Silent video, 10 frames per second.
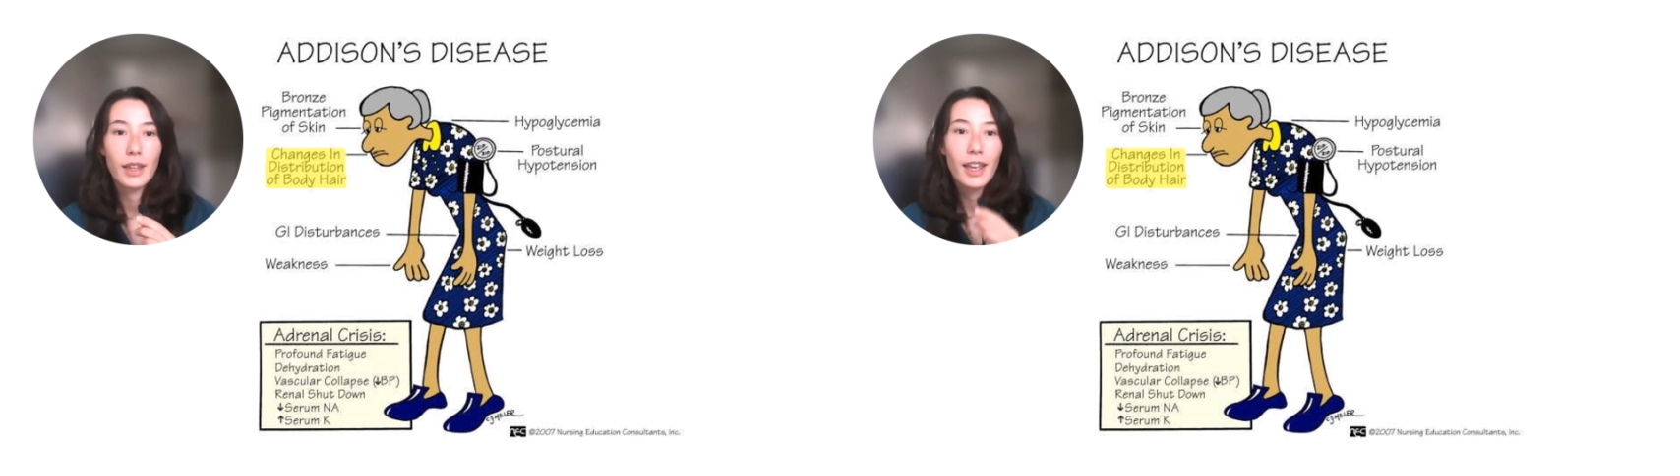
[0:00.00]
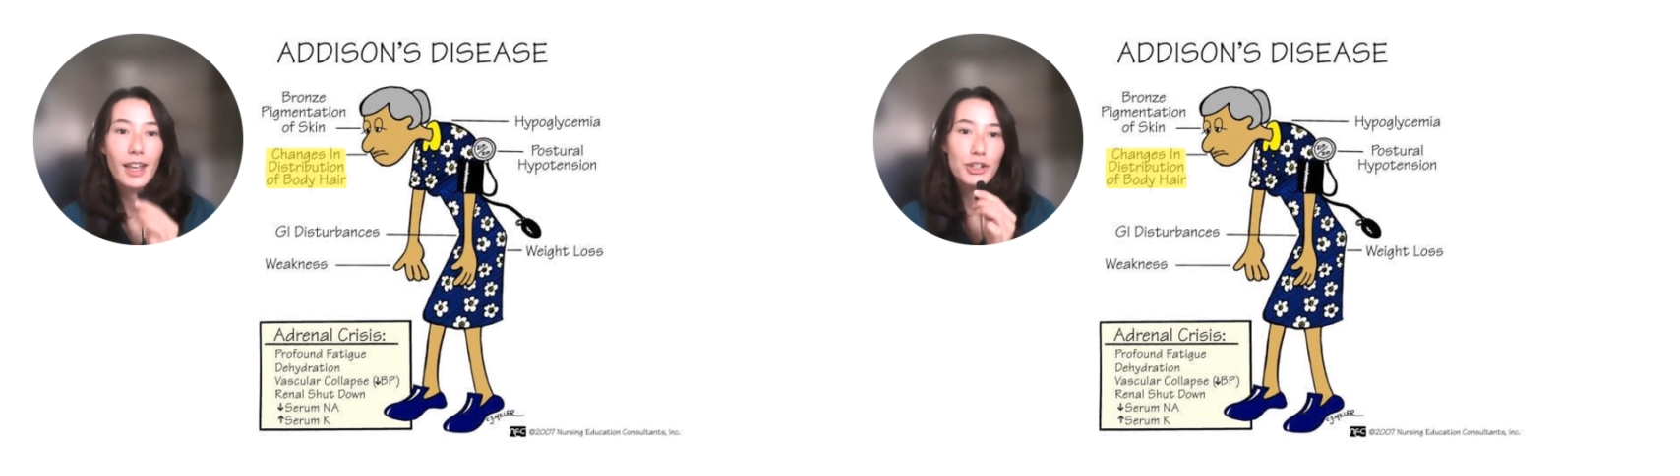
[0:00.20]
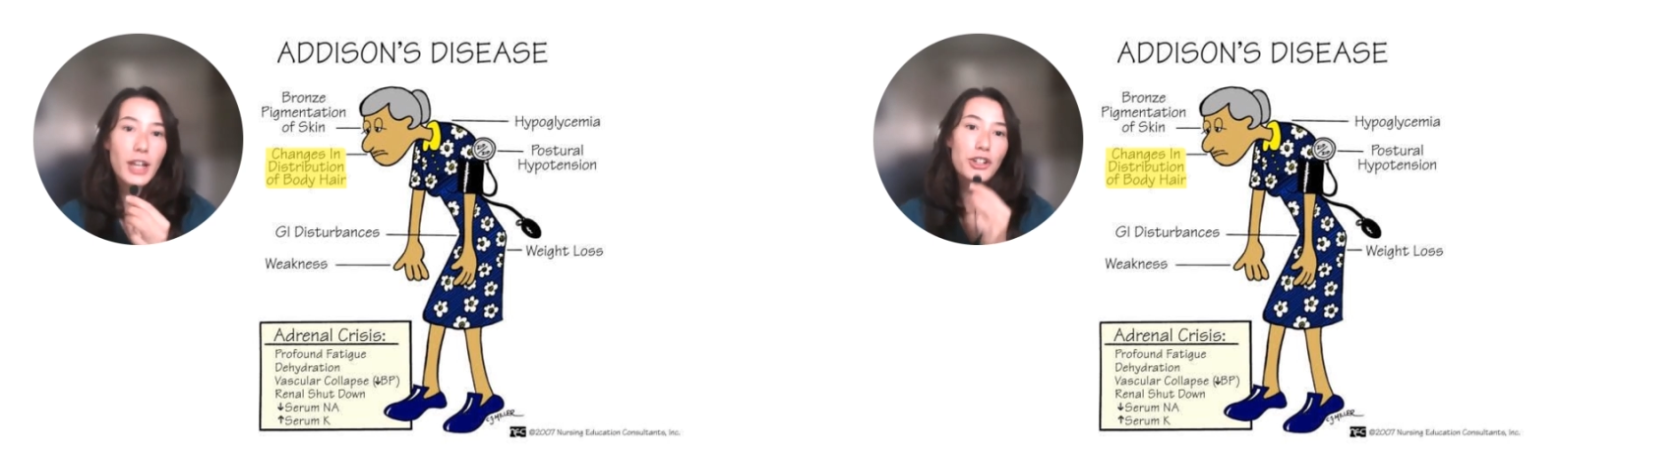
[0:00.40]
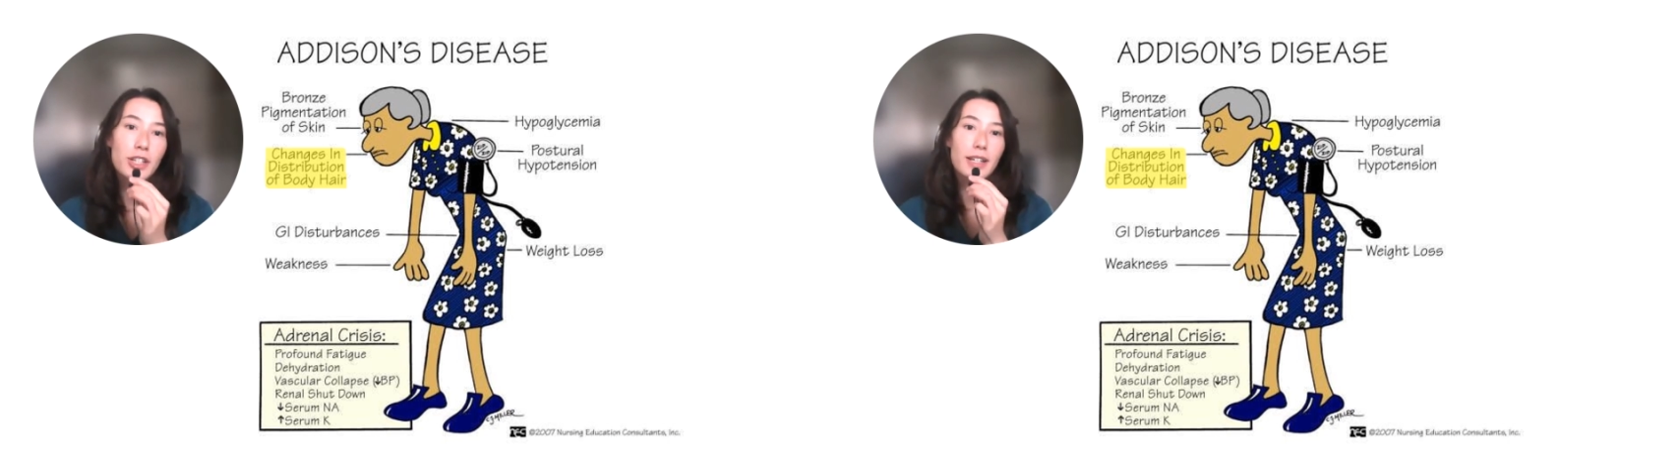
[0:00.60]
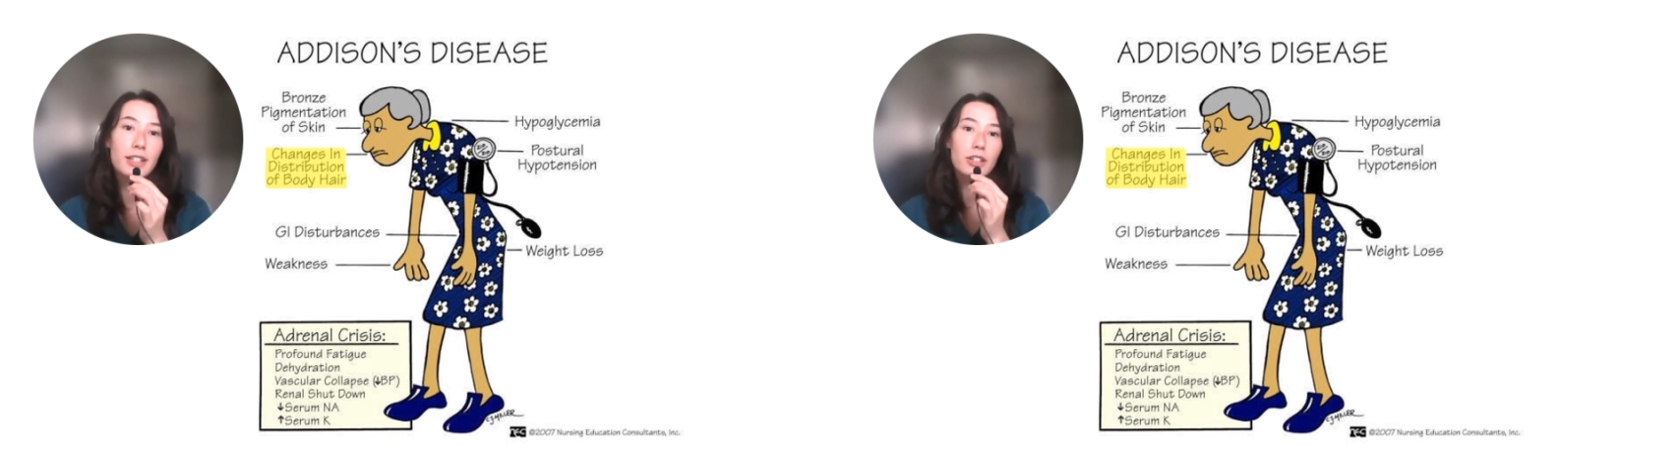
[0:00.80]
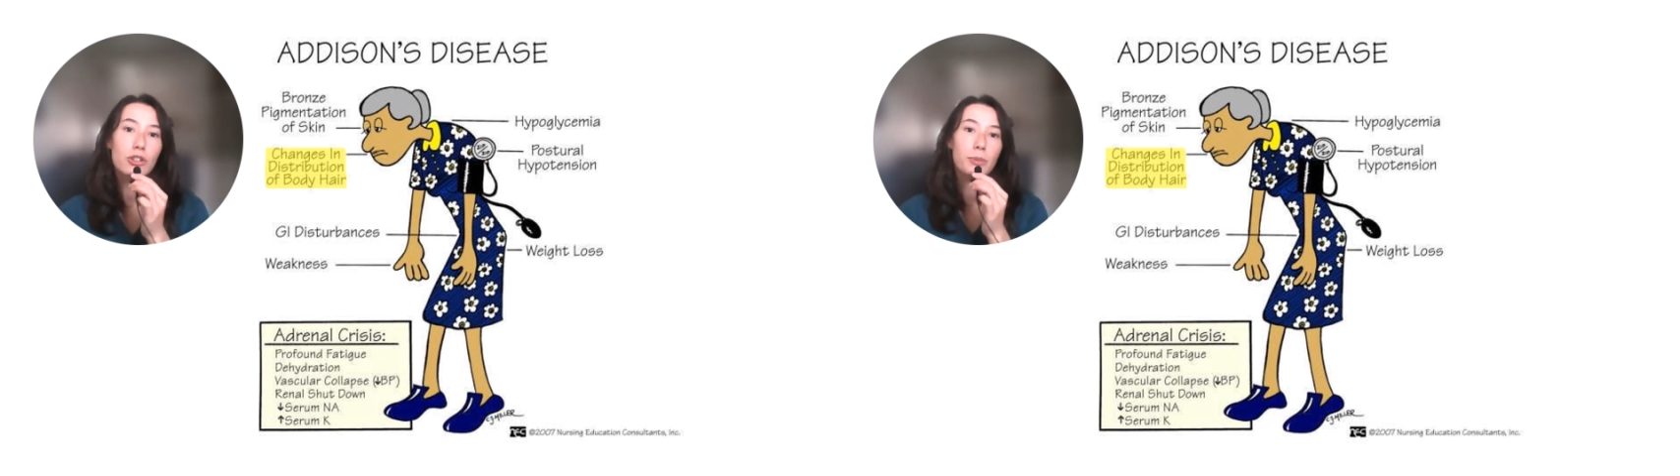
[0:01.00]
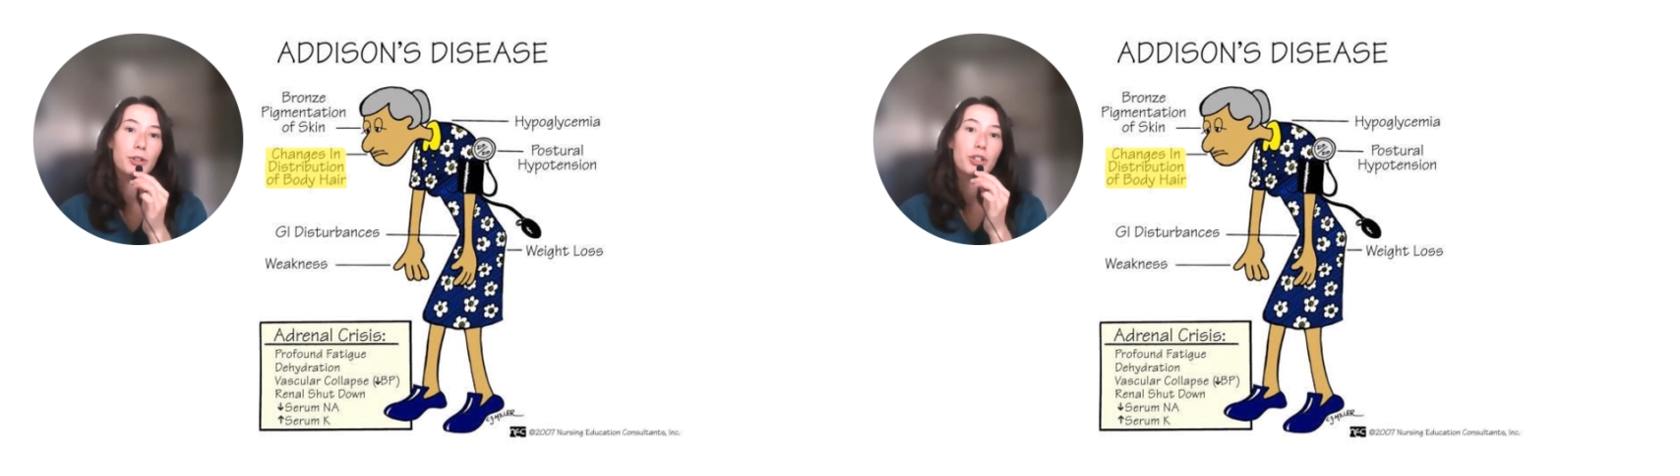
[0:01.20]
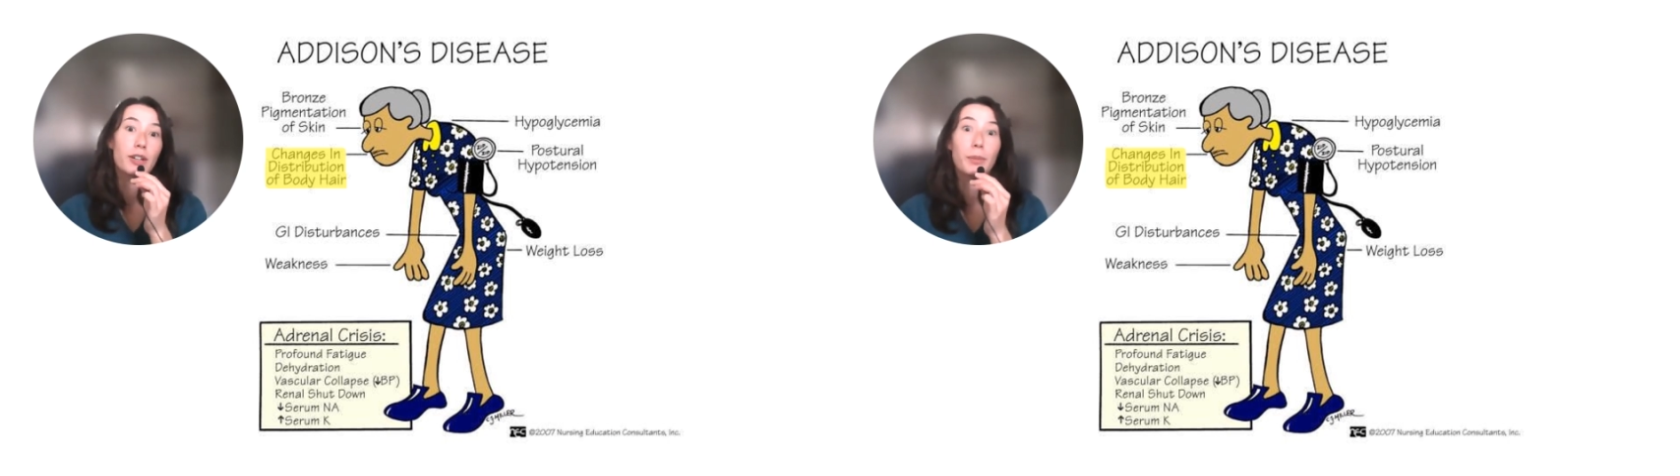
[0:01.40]
Changes in
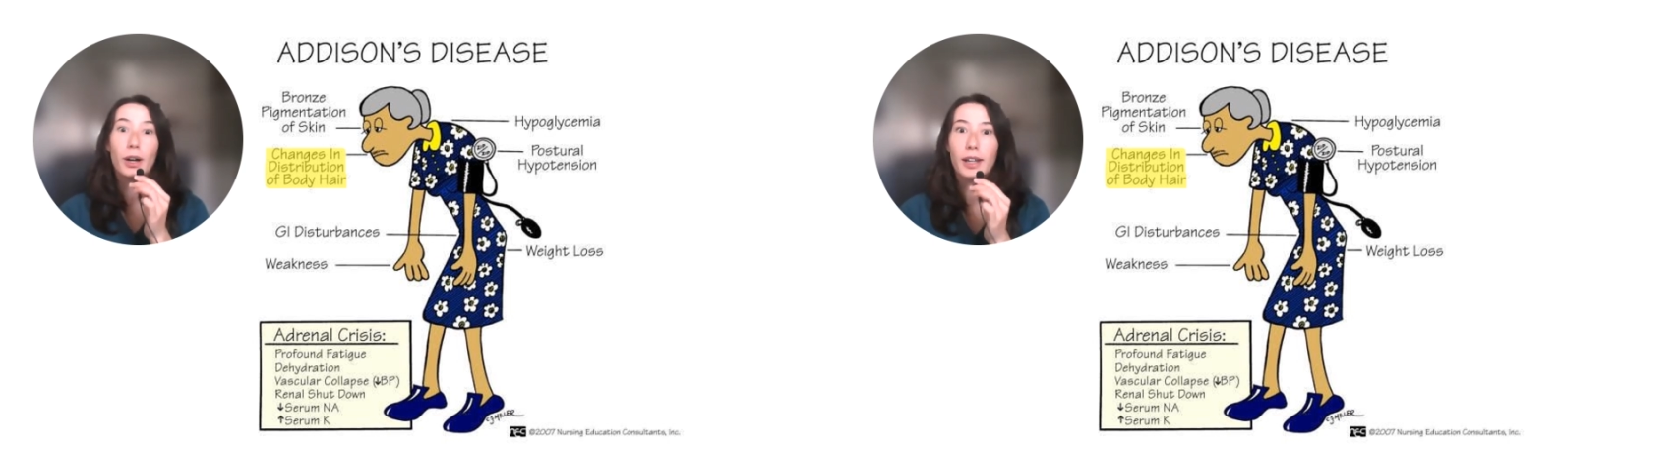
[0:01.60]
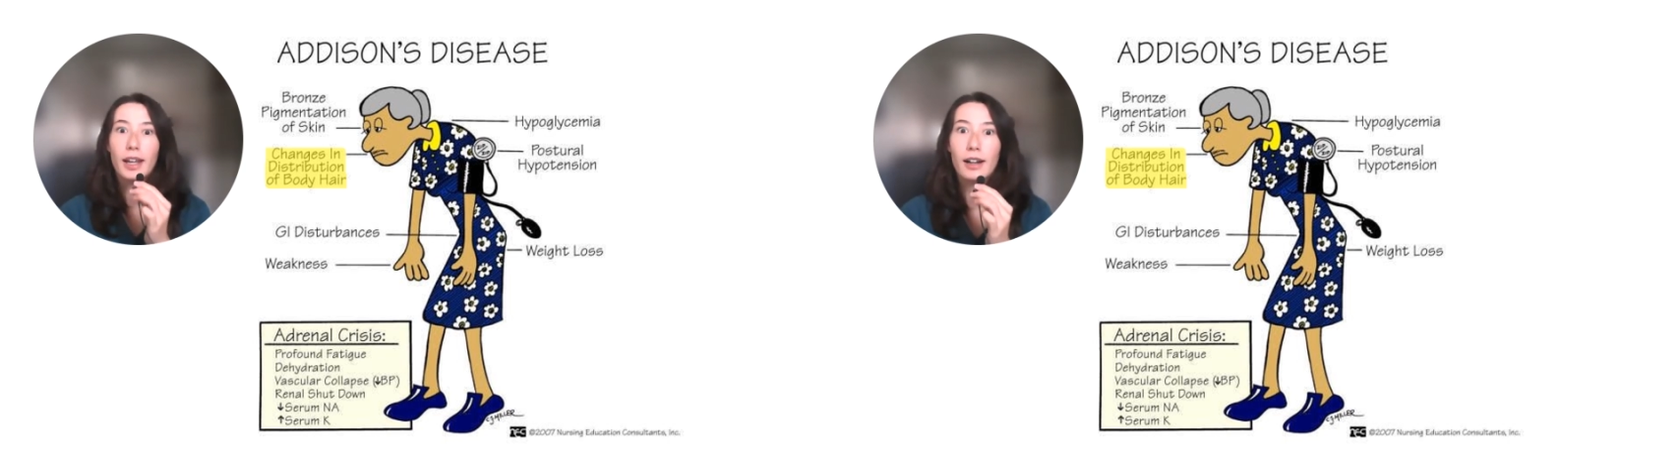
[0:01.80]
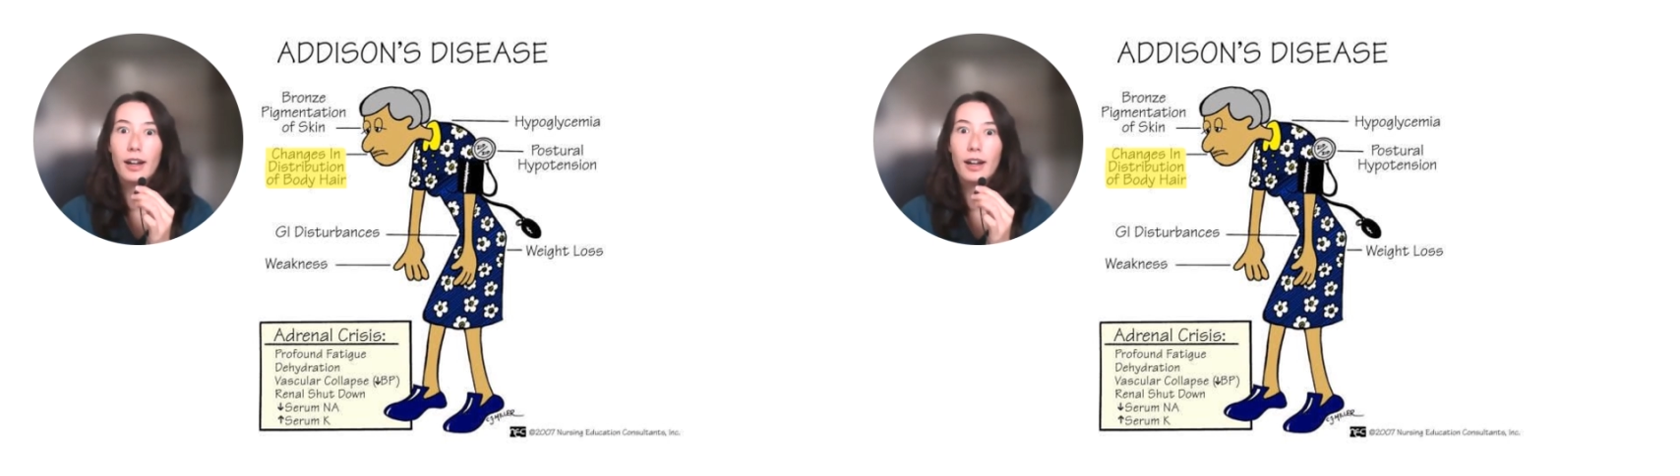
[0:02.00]
distribution of body hair.